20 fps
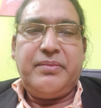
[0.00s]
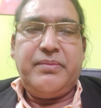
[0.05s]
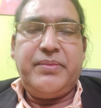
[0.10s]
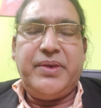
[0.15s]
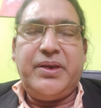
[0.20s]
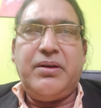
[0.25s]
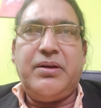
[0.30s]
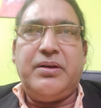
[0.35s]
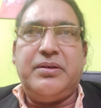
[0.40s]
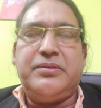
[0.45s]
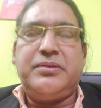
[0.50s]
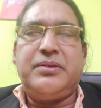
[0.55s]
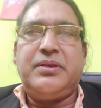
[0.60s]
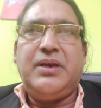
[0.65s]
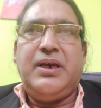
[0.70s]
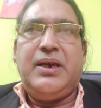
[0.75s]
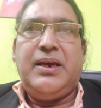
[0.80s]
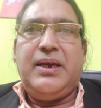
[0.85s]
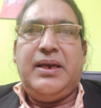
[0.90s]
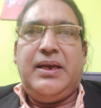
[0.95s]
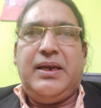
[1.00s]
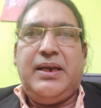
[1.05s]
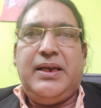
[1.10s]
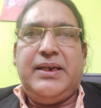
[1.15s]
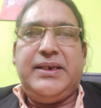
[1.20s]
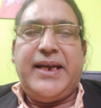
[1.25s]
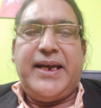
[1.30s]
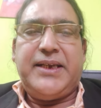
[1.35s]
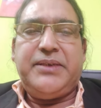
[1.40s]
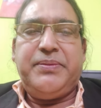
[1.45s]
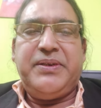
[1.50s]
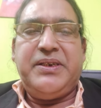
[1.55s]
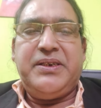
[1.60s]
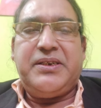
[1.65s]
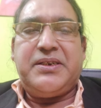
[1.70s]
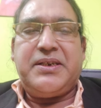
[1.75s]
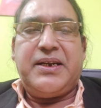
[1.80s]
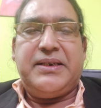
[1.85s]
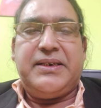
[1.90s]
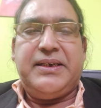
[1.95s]
because it has been
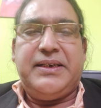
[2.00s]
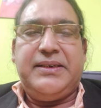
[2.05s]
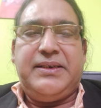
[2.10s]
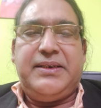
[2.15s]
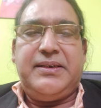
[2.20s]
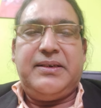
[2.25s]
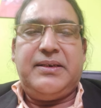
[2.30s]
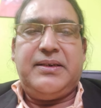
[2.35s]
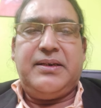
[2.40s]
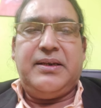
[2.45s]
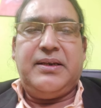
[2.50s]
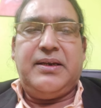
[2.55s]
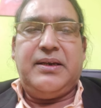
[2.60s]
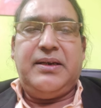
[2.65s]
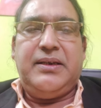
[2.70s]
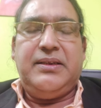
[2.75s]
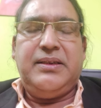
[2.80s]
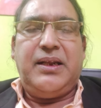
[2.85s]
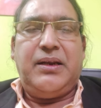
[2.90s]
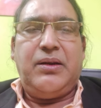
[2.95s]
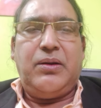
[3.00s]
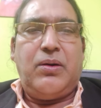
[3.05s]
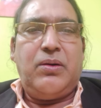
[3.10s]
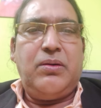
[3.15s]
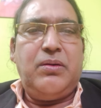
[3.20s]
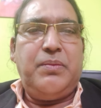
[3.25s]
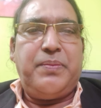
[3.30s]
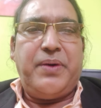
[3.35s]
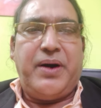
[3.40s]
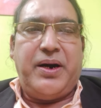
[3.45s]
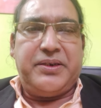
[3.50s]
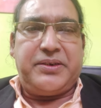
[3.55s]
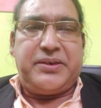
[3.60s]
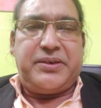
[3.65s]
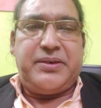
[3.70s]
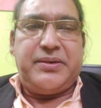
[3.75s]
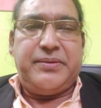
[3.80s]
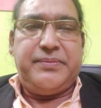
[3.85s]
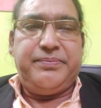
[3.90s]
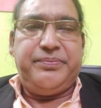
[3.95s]
started uh, in the long
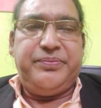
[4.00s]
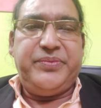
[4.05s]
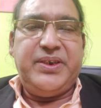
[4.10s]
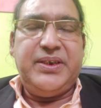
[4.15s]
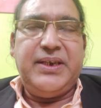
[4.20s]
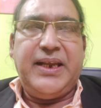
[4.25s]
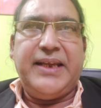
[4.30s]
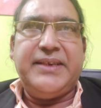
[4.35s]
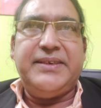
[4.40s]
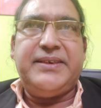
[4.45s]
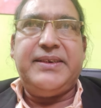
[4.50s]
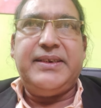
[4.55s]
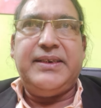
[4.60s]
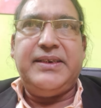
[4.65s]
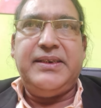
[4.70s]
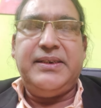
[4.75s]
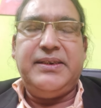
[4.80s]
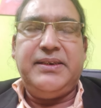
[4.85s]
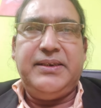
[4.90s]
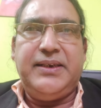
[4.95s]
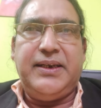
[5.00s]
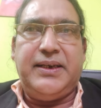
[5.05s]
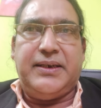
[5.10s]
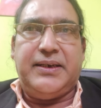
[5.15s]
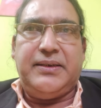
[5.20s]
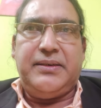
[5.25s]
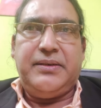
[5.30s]
past in ancient India